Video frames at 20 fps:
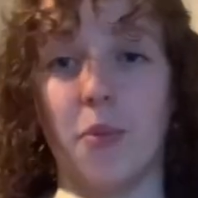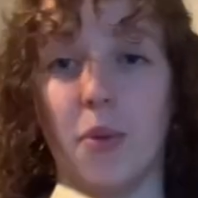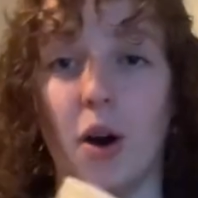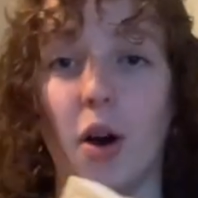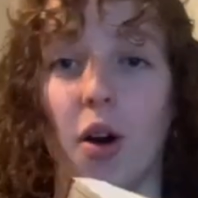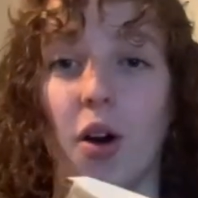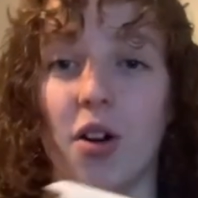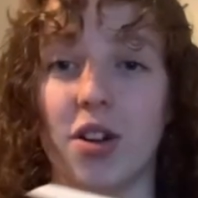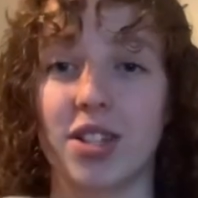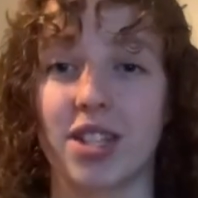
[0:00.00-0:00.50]

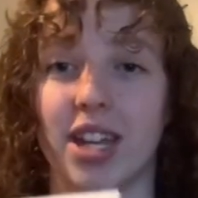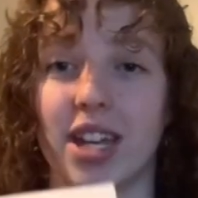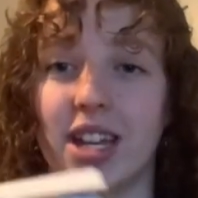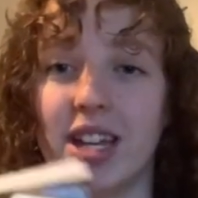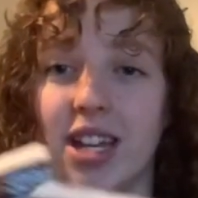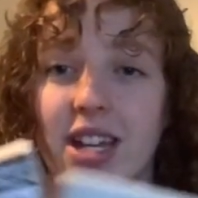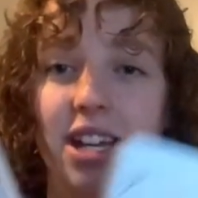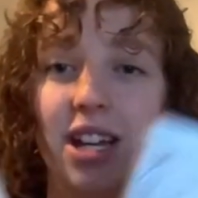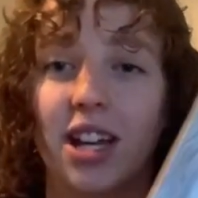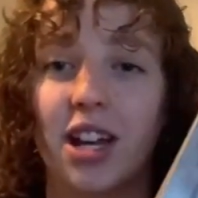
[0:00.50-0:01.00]
bought
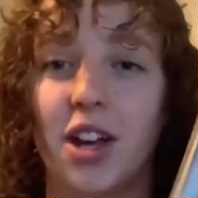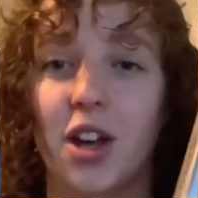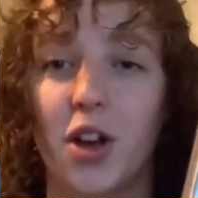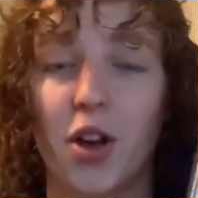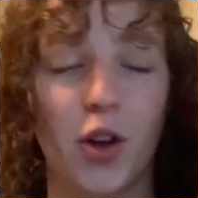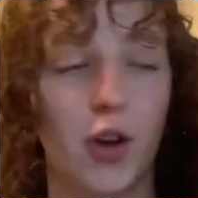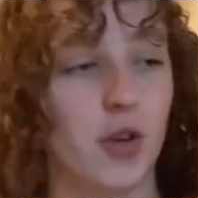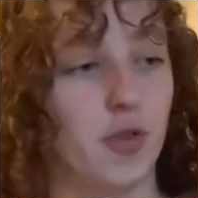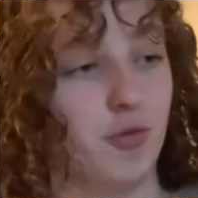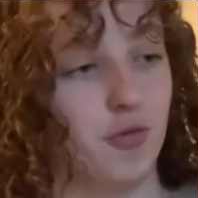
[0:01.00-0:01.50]

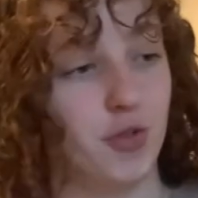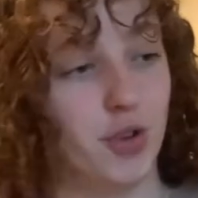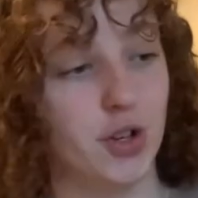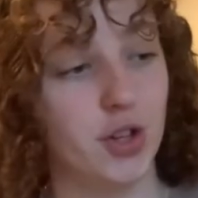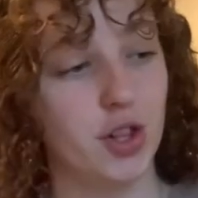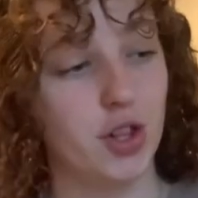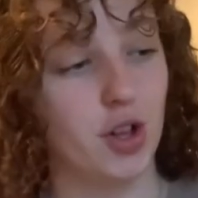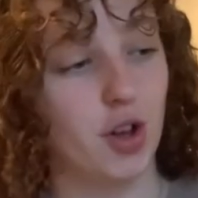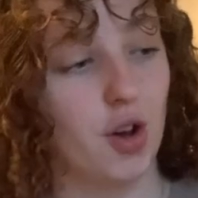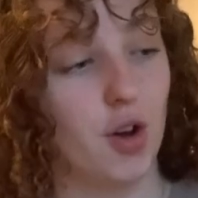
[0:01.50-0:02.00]
Rule